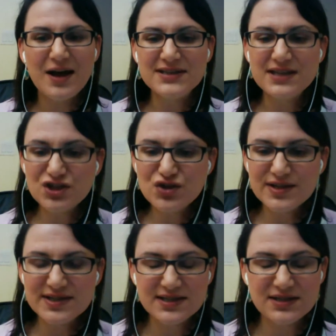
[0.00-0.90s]
It's
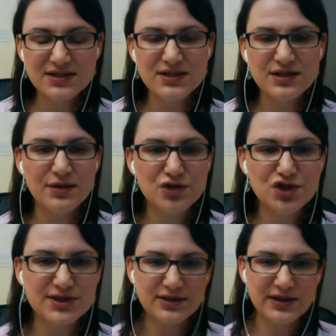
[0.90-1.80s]
interesting to
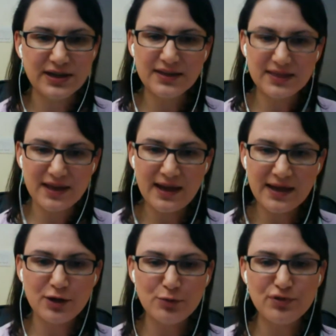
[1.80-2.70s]
note, just looking at the
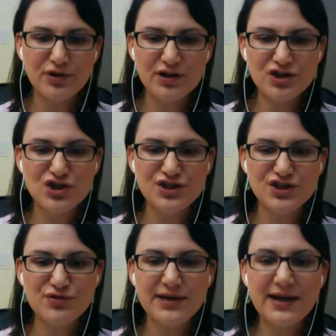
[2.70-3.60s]
Hangout production
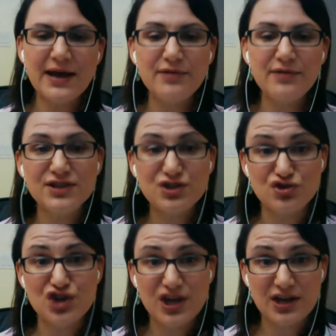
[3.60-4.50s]
screen, how things
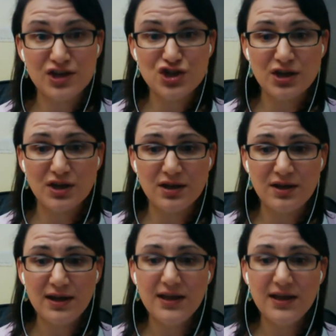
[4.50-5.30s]
are changing,